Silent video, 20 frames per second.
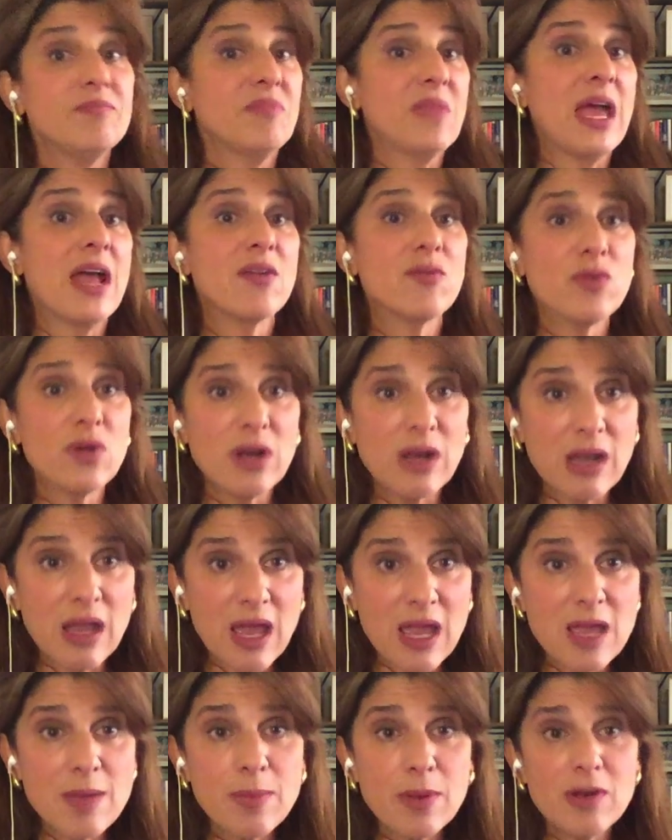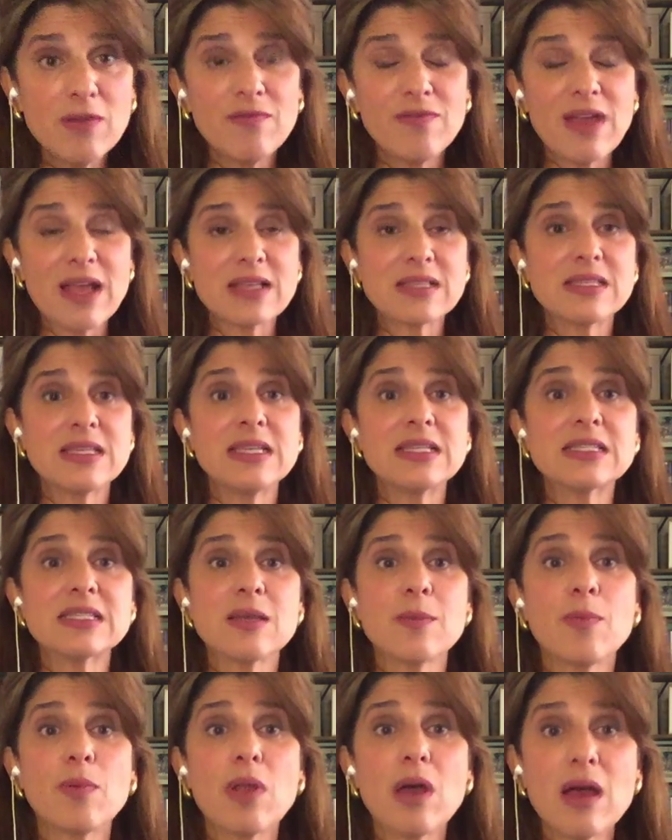and reliable vaccine
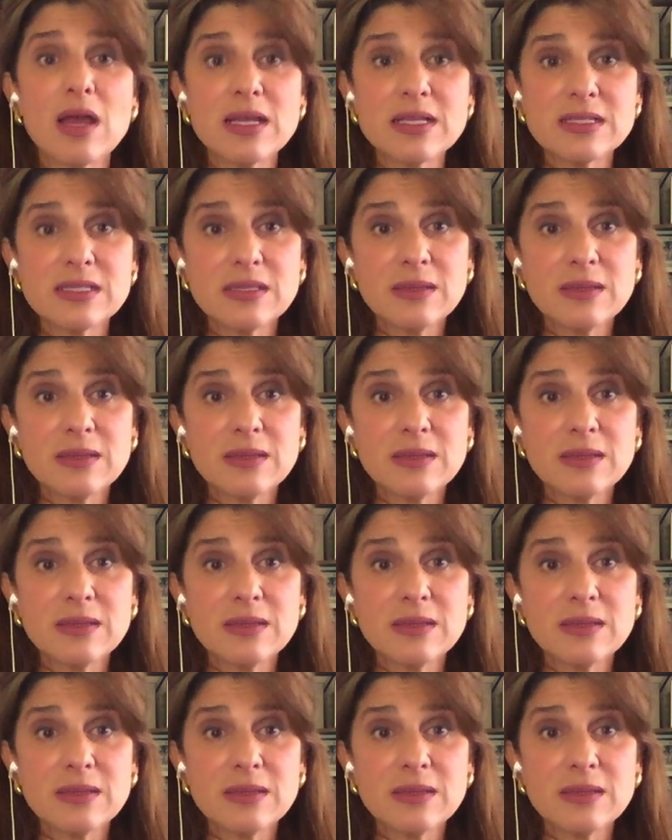supplies